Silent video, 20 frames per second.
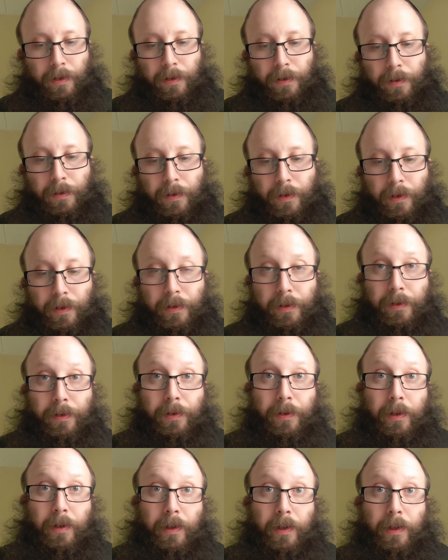or a
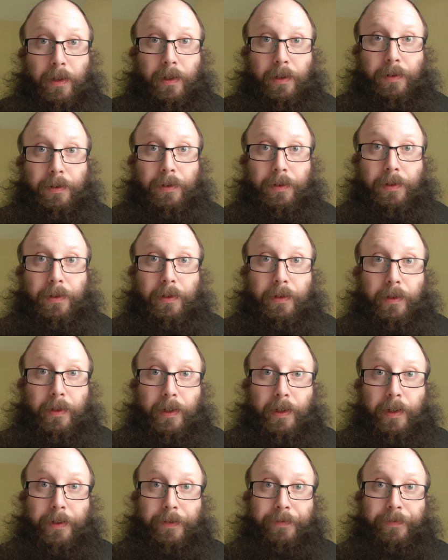story, a news
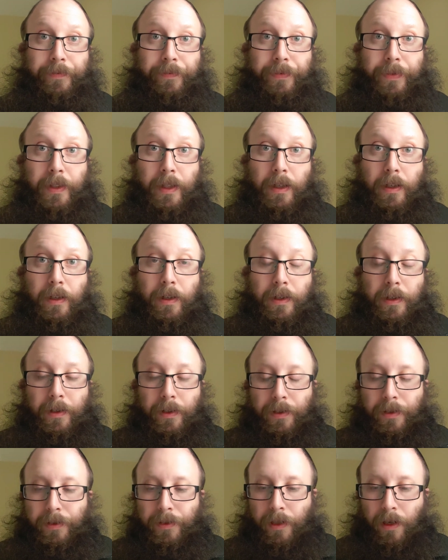story.
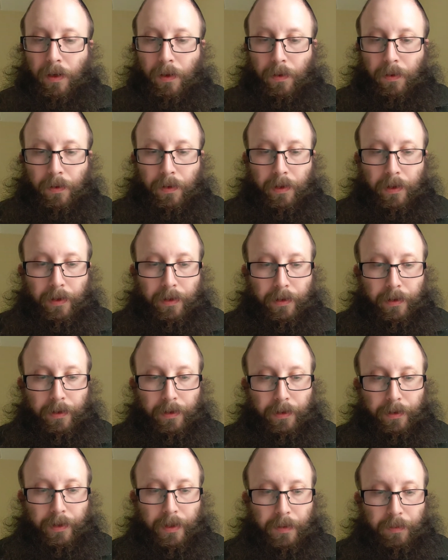So,
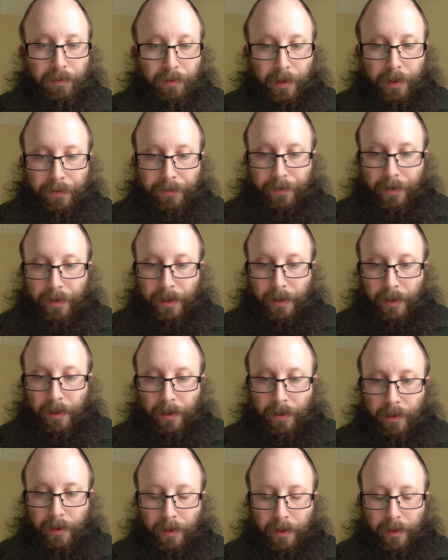just briefly,
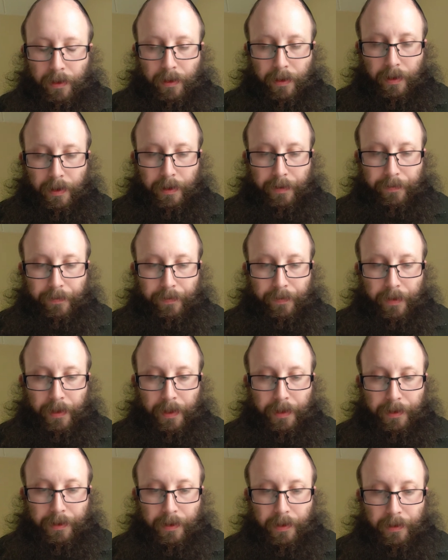I
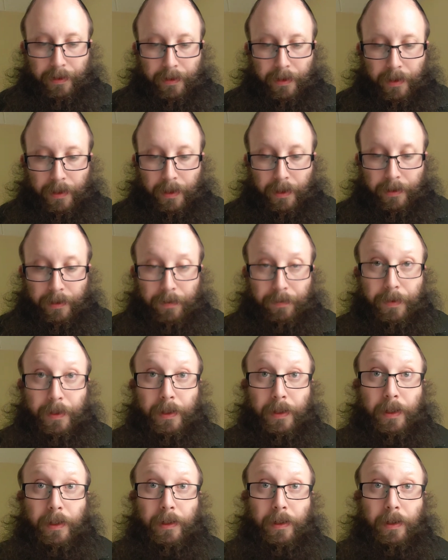saw today something
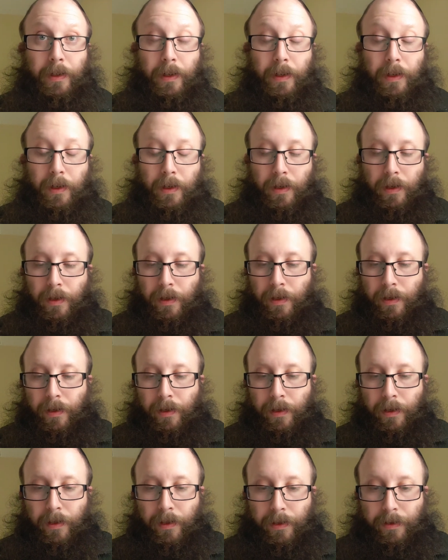that
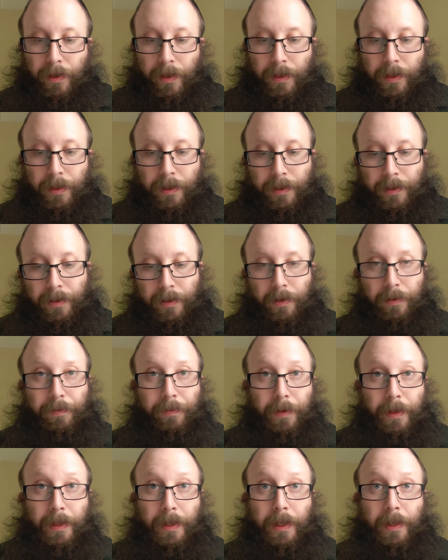greatly disturbed
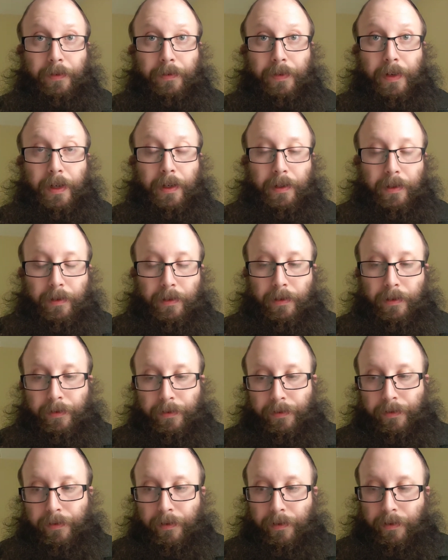me, and I felt
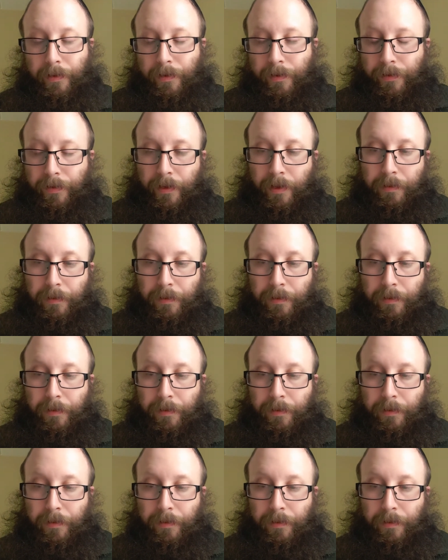very